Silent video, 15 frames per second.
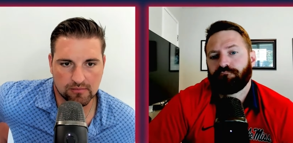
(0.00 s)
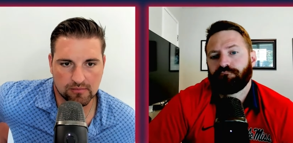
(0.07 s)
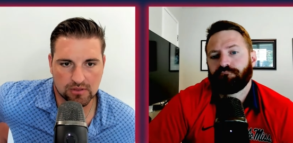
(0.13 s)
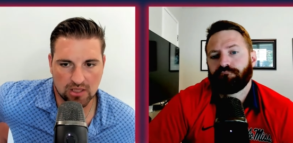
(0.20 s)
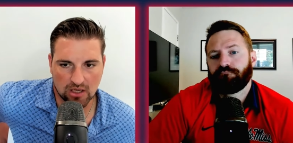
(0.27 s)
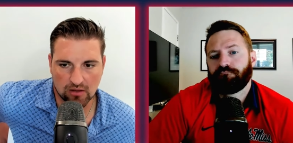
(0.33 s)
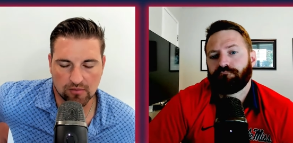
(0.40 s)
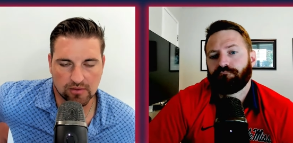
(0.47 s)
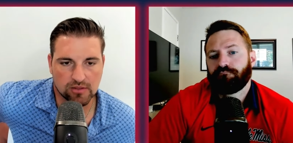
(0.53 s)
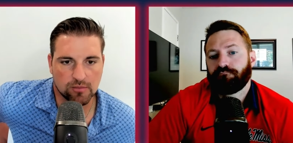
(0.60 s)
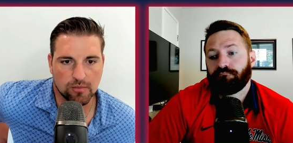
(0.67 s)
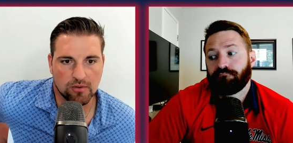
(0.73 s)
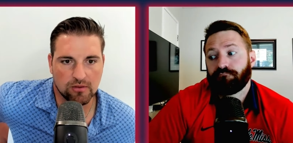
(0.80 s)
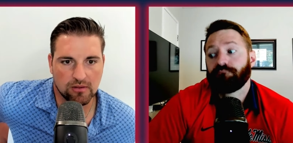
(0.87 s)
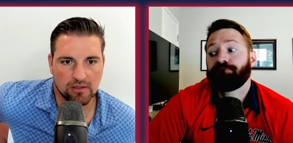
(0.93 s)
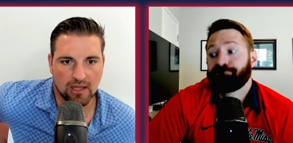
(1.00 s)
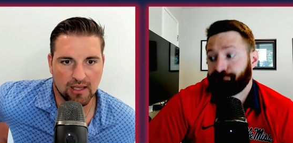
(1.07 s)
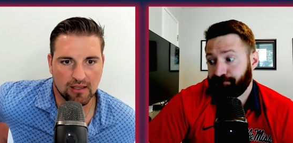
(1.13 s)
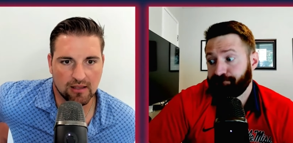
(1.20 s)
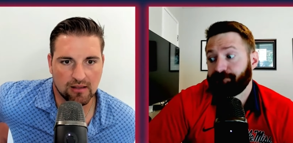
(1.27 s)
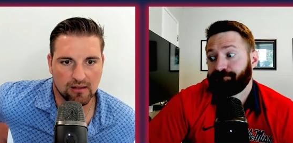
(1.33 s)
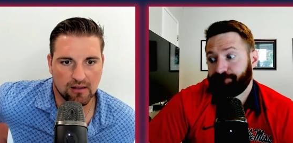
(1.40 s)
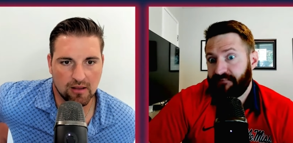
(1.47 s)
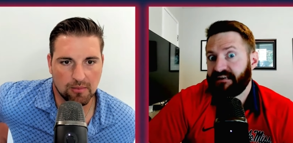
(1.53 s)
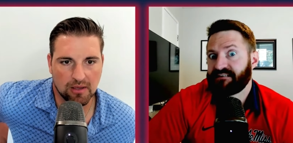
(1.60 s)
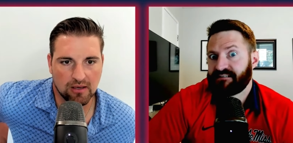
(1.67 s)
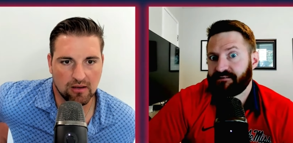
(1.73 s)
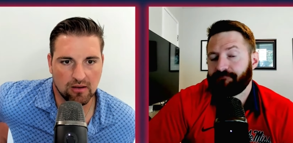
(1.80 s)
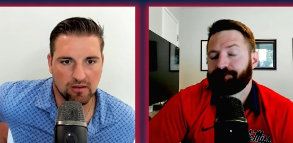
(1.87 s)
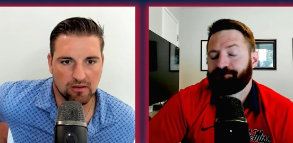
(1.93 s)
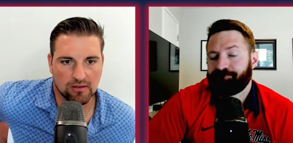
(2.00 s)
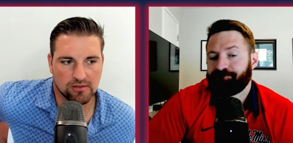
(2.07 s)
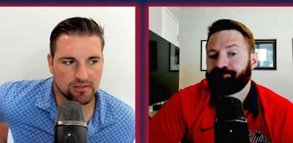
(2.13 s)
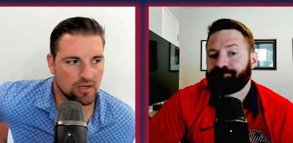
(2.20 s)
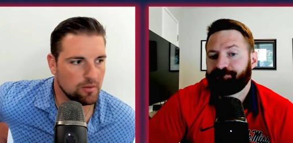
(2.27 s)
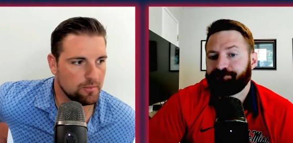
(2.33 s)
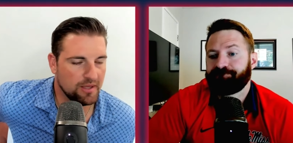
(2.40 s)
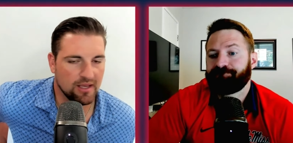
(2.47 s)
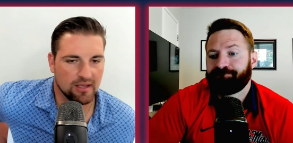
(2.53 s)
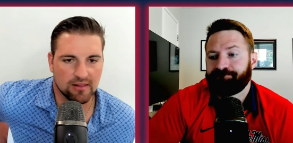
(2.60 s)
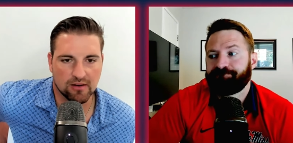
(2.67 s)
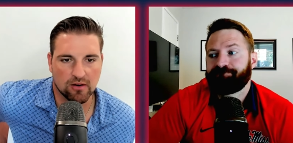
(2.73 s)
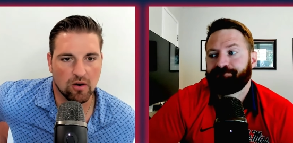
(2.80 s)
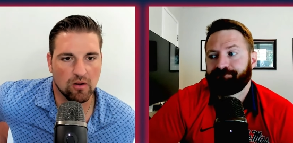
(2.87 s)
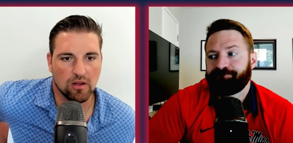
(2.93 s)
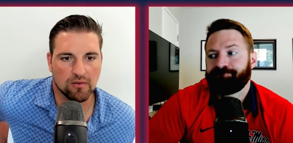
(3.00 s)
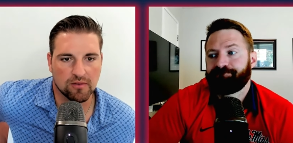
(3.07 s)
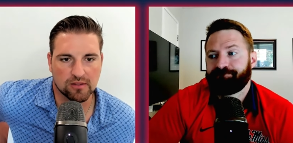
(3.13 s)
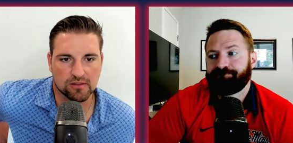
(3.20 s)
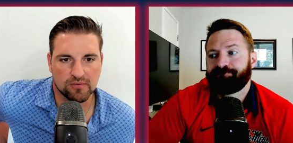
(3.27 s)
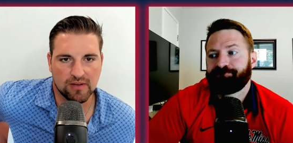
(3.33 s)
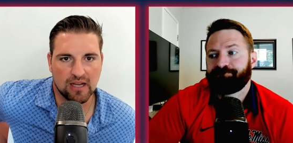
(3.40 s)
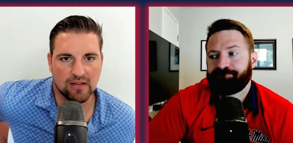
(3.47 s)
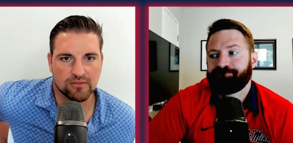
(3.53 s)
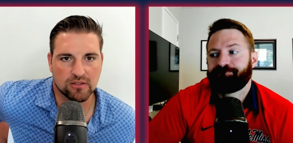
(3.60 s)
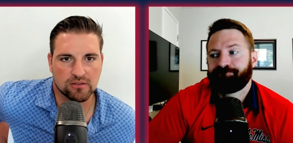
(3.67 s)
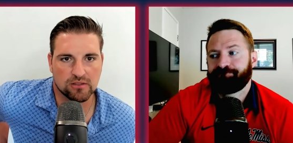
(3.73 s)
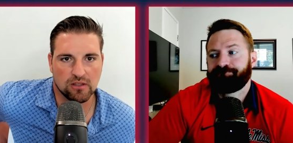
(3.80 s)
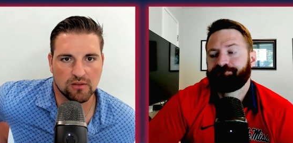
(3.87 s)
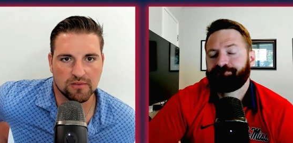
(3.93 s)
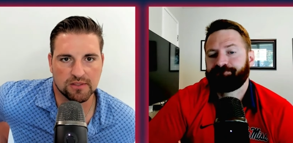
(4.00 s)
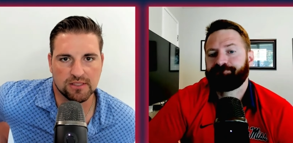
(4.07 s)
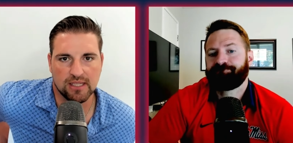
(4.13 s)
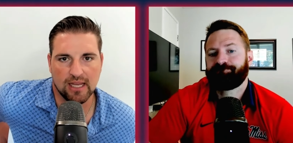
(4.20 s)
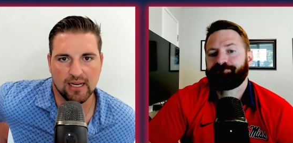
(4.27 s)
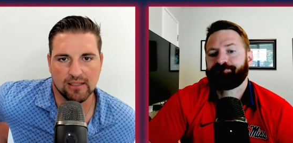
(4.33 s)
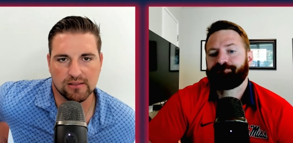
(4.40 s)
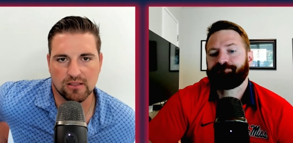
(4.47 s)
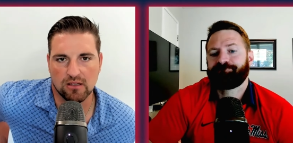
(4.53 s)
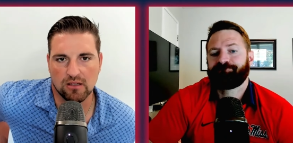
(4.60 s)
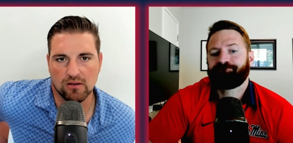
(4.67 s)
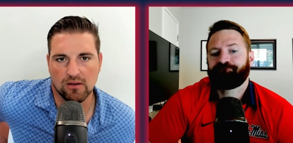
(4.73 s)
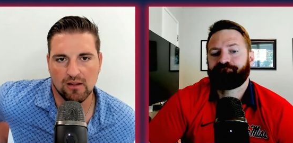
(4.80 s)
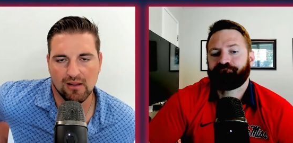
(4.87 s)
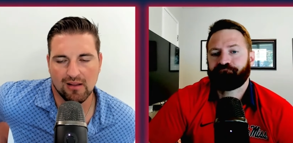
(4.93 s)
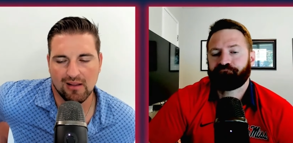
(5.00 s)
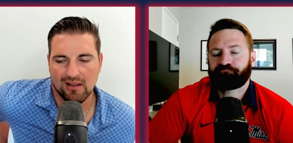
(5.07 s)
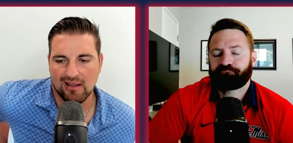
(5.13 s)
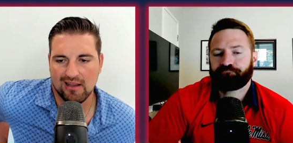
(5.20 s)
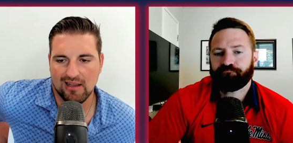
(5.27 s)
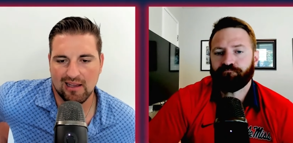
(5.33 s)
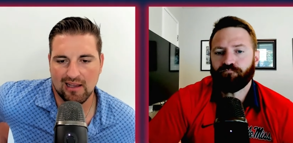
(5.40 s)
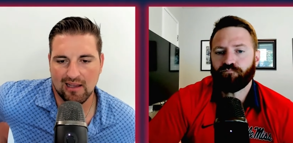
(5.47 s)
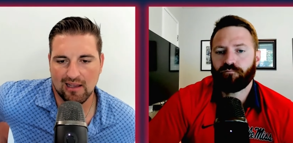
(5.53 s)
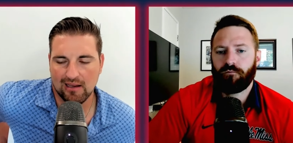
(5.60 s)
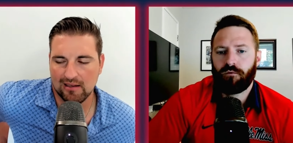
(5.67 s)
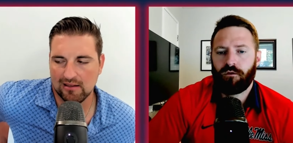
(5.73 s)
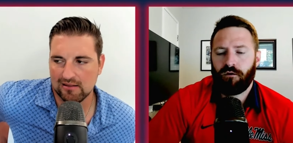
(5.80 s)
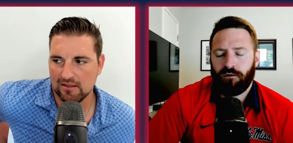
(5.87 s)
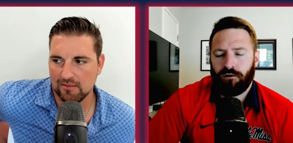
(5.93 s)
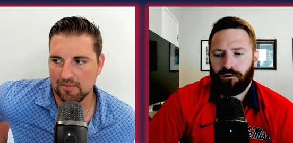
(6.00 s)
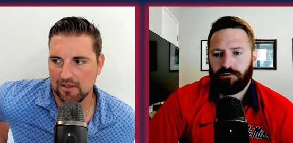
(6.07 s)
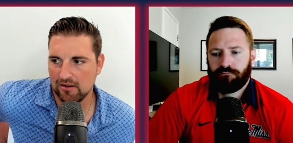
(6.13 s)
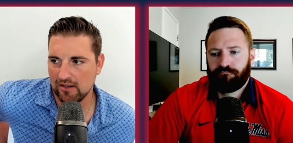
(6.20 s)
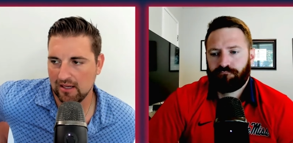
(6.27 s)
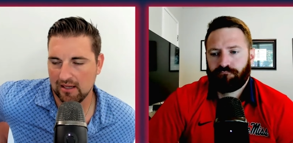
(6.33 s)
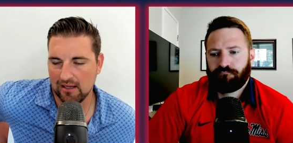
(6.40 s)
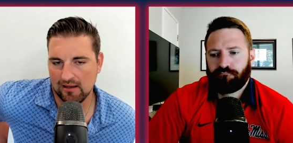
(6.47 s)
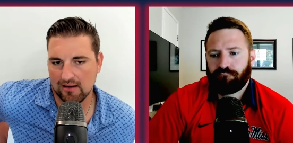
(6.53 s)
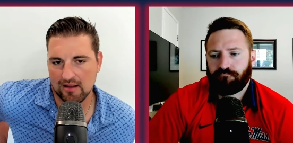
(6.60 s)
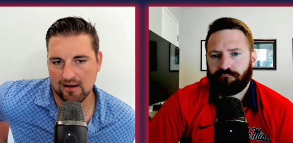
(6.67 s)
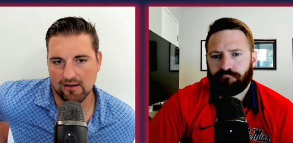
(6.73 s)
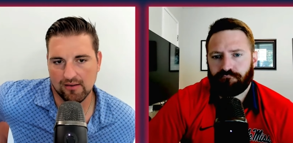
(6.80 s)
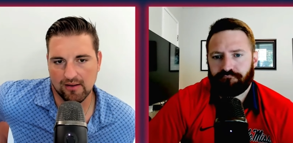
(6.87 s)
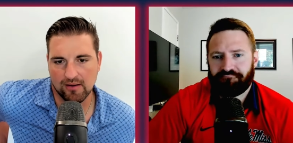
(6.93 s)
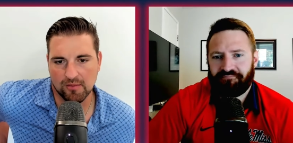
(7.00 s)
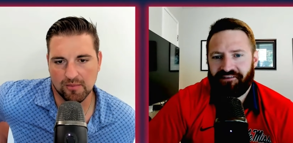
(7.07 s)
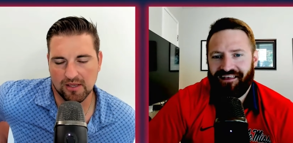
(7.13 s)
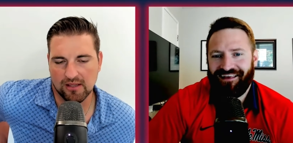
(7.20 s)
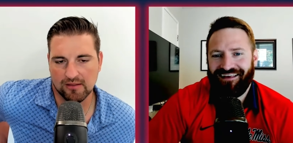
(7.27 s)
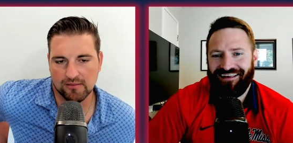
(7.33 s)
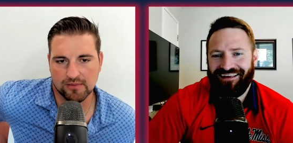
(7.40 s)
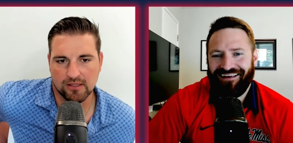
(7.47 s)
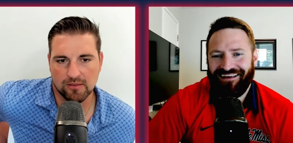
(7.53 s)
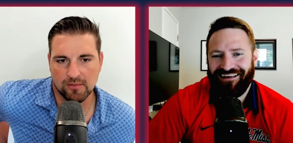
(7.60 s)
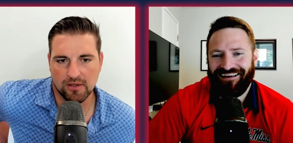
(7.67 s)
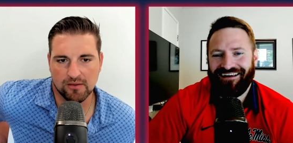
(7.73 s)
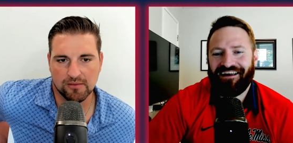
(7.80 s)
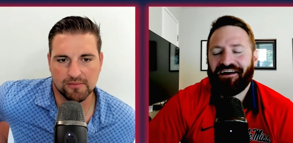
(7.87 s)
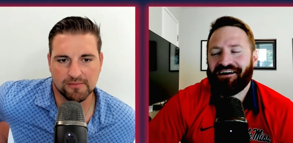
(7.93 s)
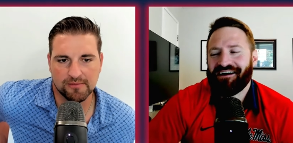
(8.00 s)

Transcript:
Speaker 1: serviceable. Like, I mean, you, you just go pick. They're all over. There's five stars all over the state. So I ain't Jimbo. I ain't. I don't know, man. Come on.